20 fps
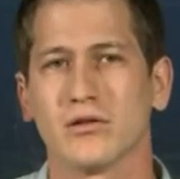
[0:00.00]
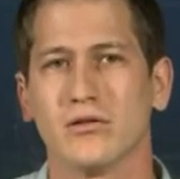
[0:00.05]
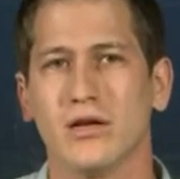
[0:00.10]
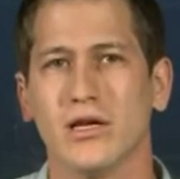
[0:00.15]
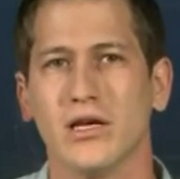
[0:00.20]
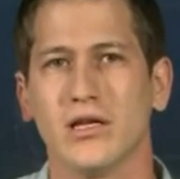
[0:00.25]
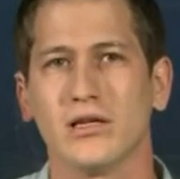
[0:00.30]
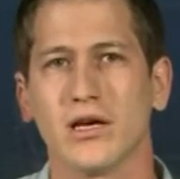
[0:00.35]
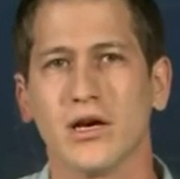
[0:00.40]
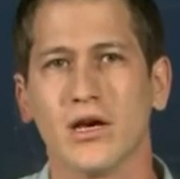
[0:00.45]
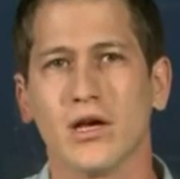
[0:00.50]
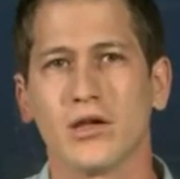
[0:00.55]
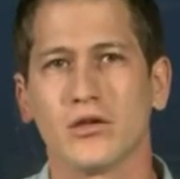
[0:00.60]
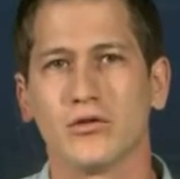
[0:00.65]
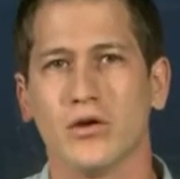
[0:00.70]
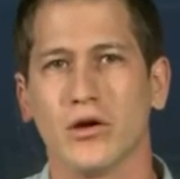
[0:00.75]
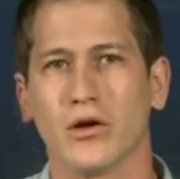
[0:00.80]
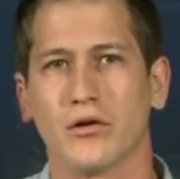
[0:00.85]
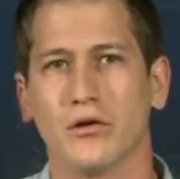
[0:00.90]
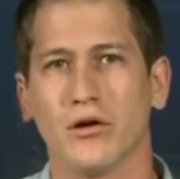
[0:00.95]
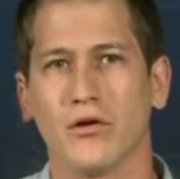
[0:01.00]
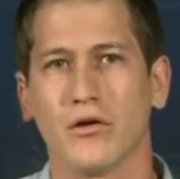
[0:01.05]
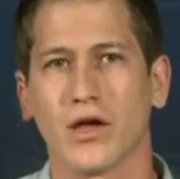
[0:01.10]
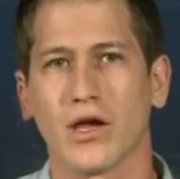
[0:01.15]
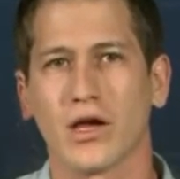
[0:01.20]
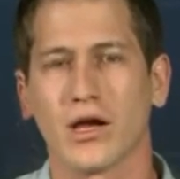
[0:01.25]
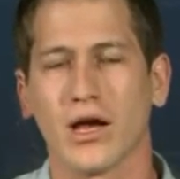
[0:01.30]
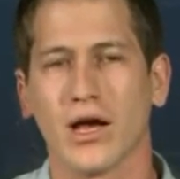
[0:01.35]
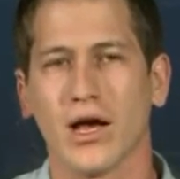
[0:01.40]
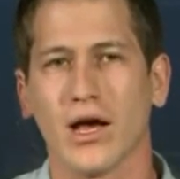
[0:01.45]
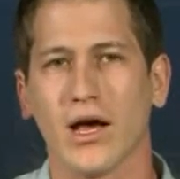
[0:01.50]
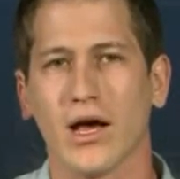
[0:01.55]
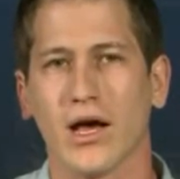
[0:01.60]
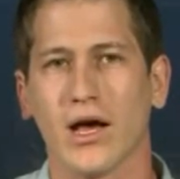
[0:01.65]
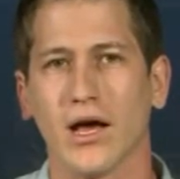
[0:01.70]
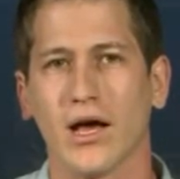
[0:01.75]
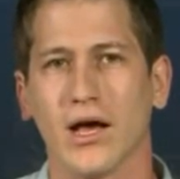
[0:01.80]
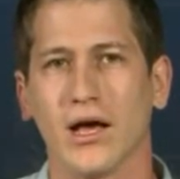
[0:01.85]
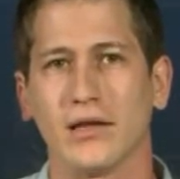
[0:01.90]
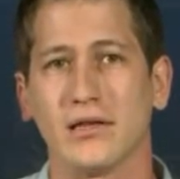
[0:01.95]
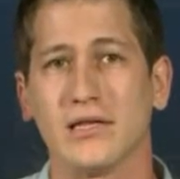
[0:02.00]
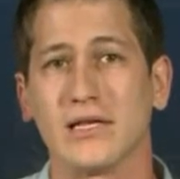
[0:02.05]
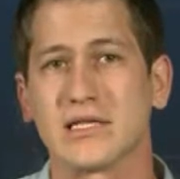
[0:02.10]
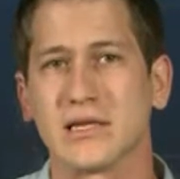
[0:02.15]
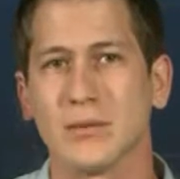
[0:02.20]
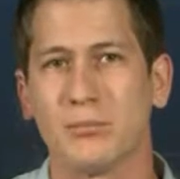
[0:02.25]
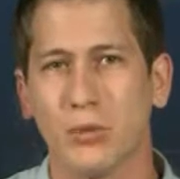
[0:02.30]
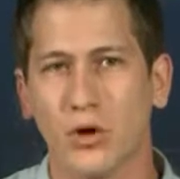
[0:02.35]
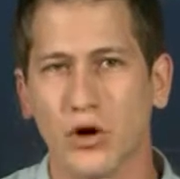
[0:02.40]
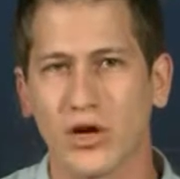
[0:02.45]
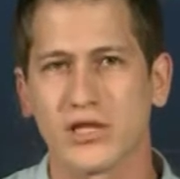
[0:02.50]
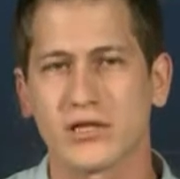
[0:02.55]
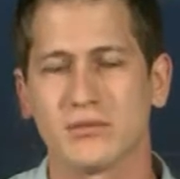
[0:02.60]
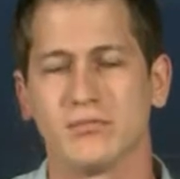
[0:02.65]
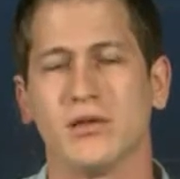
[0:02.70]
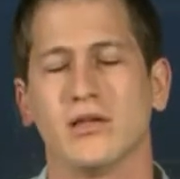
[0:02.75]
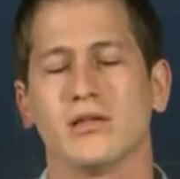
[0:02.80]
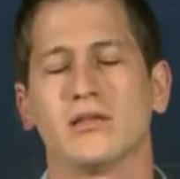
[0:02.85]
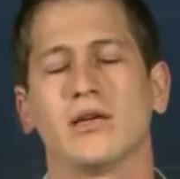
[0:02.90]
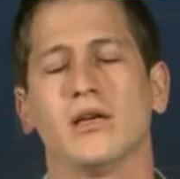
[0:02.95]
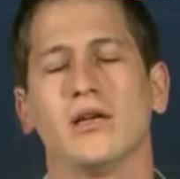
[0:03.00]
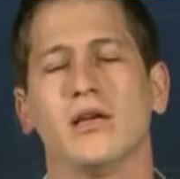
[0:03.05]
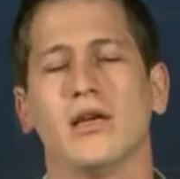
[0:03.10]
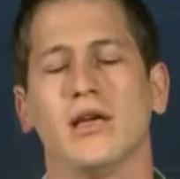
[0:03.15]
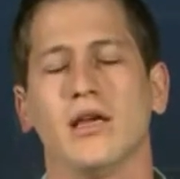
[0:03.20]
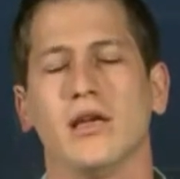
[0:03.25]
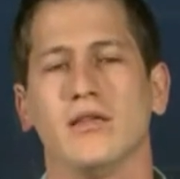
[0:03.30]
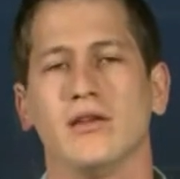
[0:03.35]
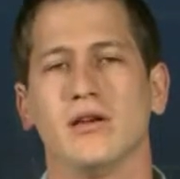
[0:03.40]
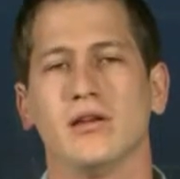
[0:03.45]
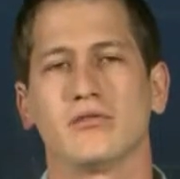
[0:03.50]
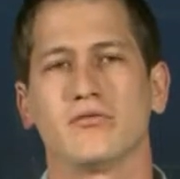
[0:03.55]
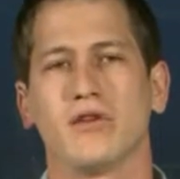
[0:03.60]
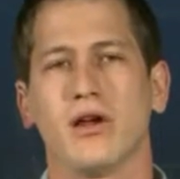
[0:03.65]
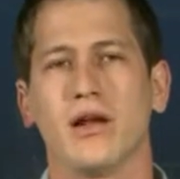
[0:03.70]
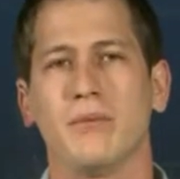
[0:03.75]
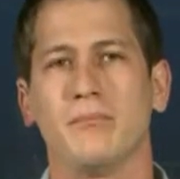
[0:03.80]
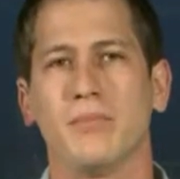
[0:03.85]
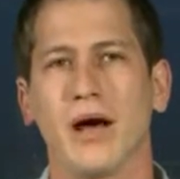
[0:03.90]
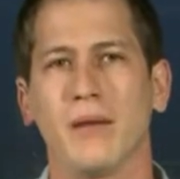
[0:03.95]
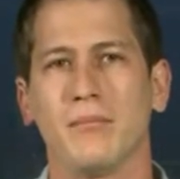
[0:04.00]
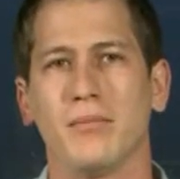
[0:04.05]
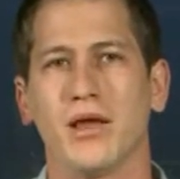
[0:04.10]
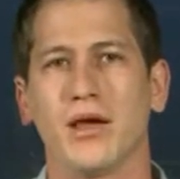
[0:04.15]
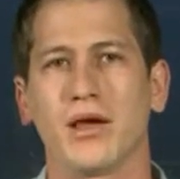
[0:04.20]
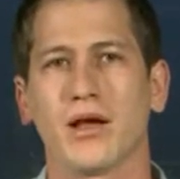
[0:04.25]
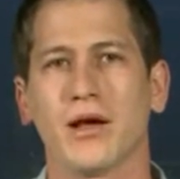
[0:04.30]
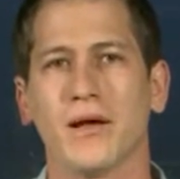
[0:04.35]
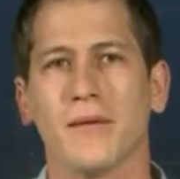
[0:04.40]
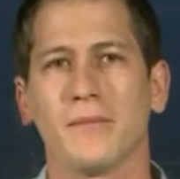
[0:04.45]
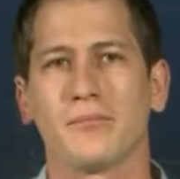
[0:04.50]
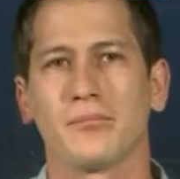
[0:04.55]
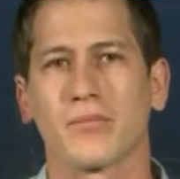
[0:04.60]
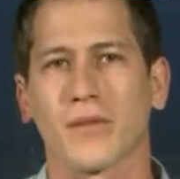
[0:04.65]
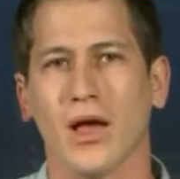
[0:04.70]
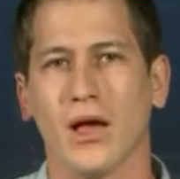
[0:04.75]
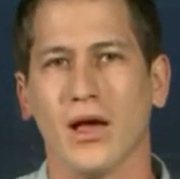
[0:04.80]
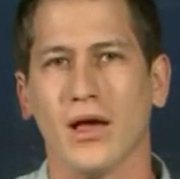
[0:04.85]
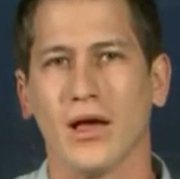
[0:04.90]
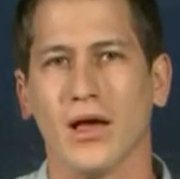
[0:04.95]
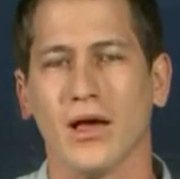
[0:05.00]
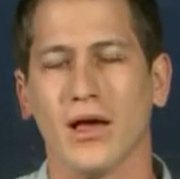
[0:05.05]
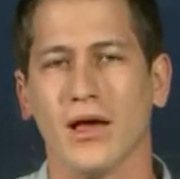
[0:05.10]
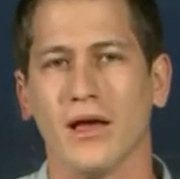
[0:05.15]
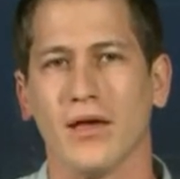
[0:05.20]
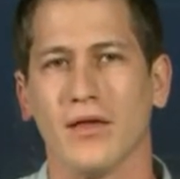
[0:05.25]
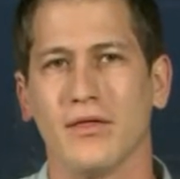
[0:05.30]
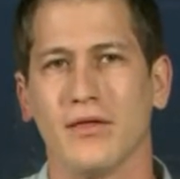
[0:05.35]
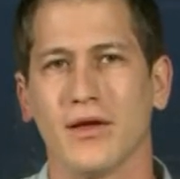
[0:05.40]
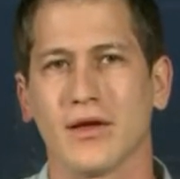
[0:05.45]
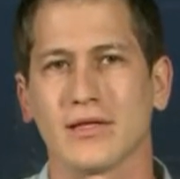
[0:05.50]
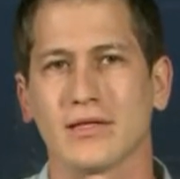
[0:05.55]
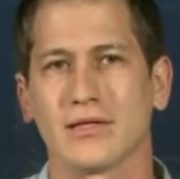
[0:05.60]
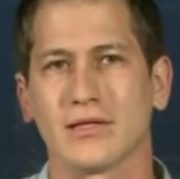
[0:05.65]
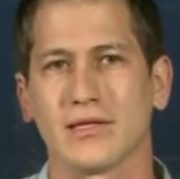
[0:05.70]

lead to a growing disappointment in the Israeli public that